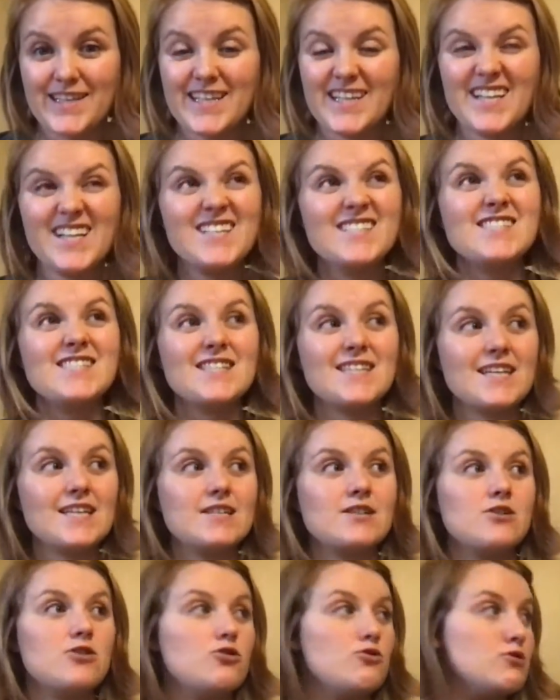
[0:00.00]
The easy
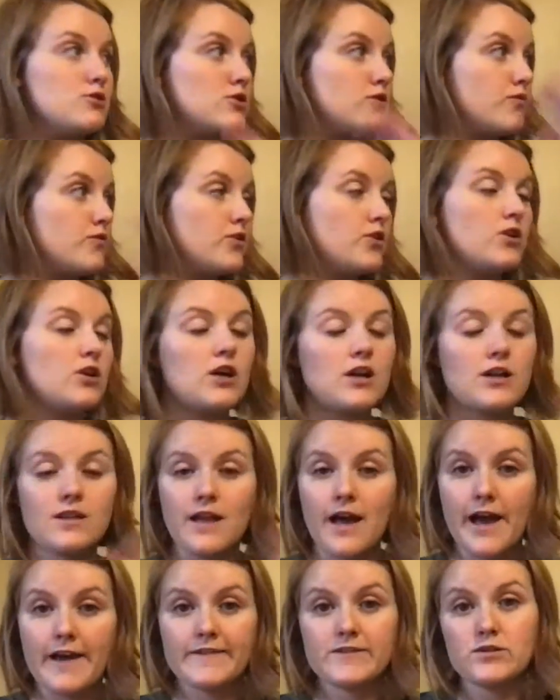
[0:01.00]
thing to do is fill our
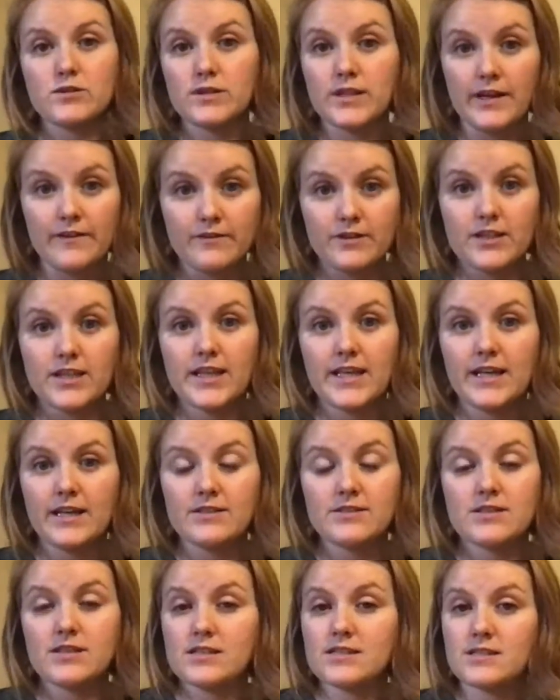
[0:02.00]
lives with everything
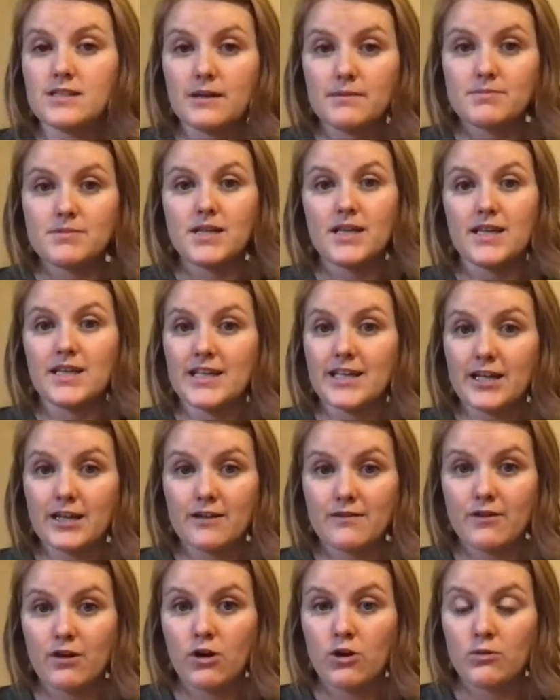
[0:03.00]
else except taking
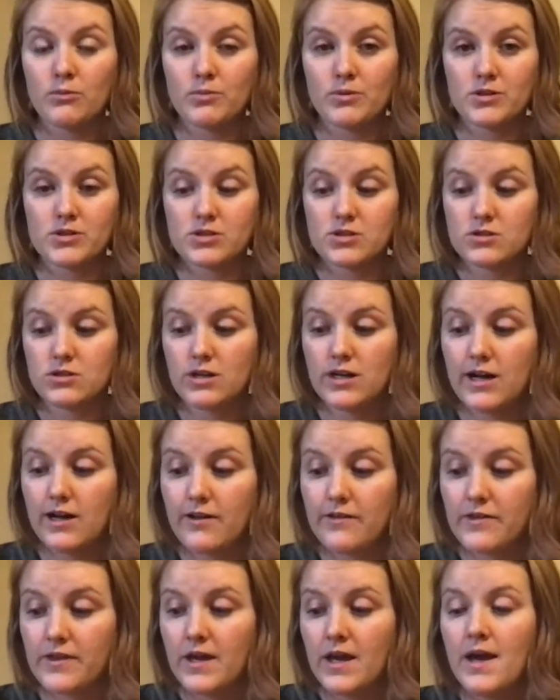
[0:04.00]
care of our own personal
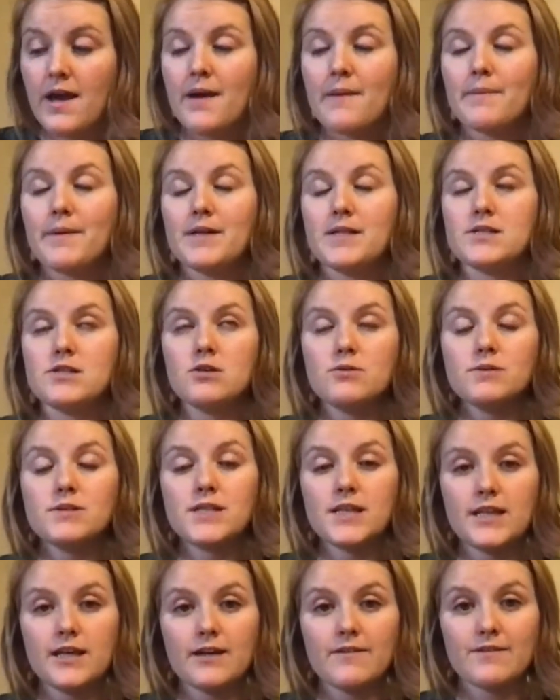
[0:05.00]
health. But until we
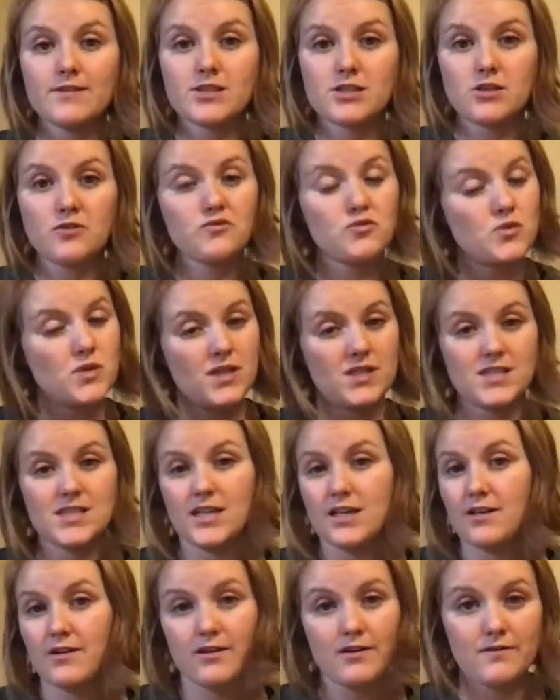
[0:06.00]
take care of ourselves, we can't
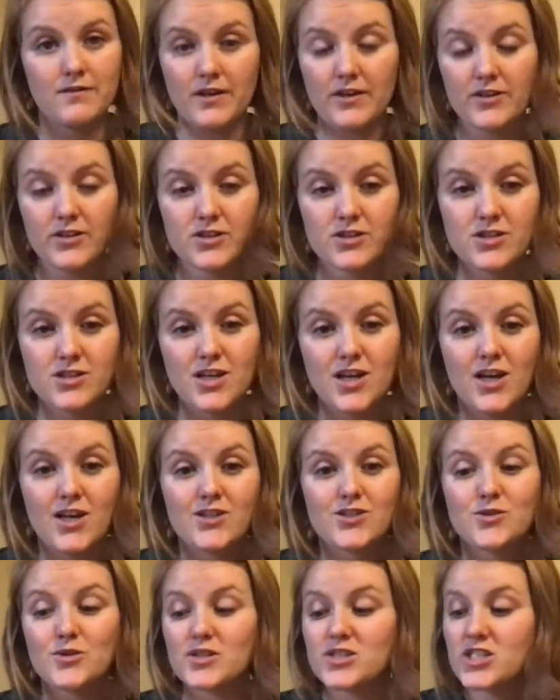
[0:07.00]
take care of others.
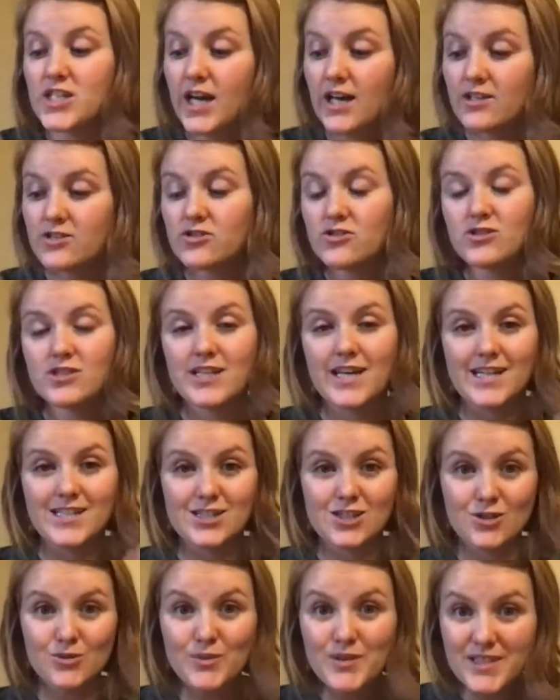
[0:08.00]
So I challenge you today.
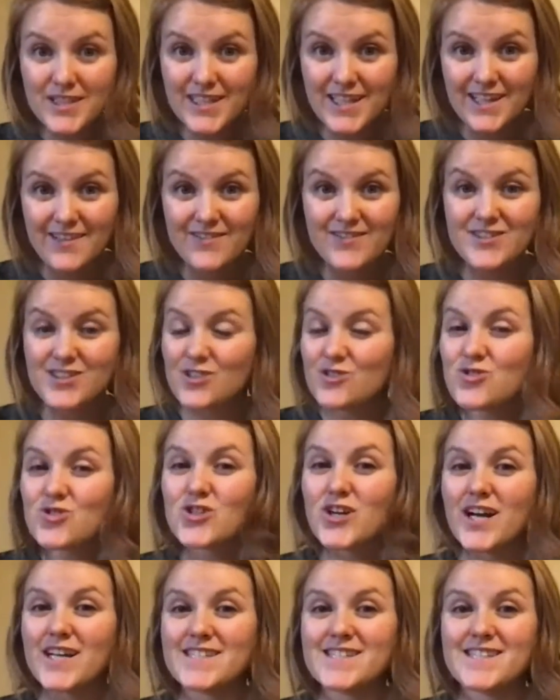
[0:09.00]
Do you believe, do you
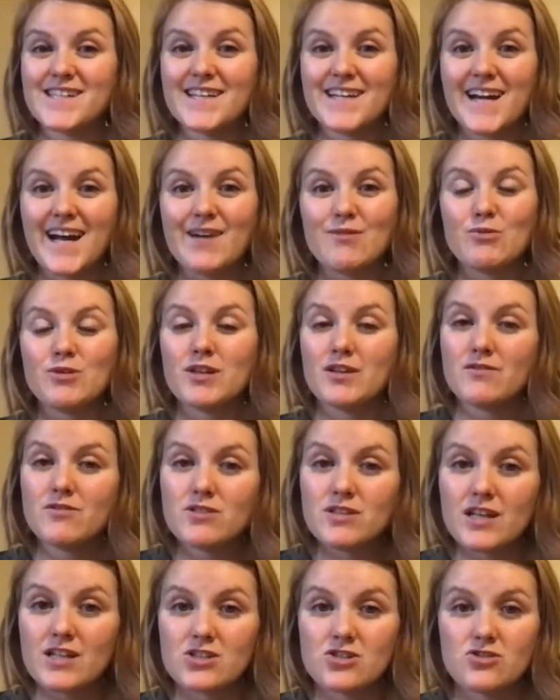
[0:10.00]
trust that God will give
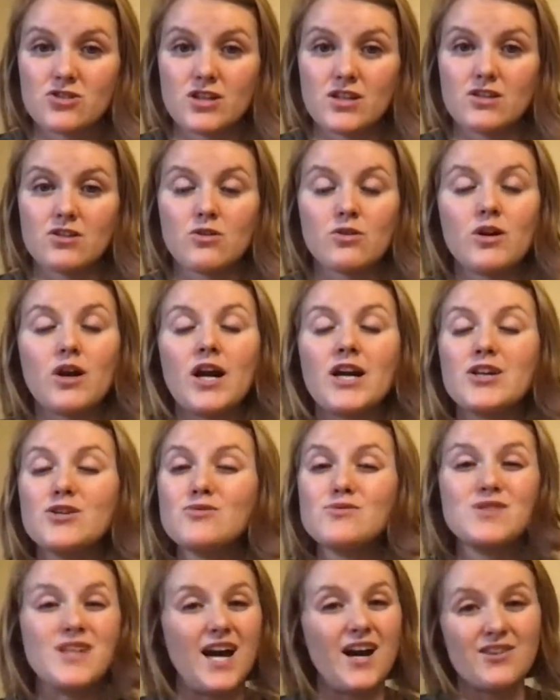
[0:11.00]
you that strength, or are
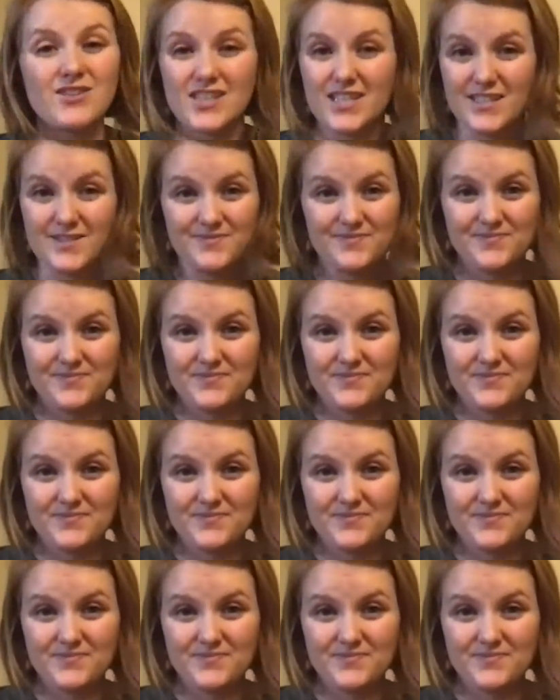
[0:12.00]
you doubting?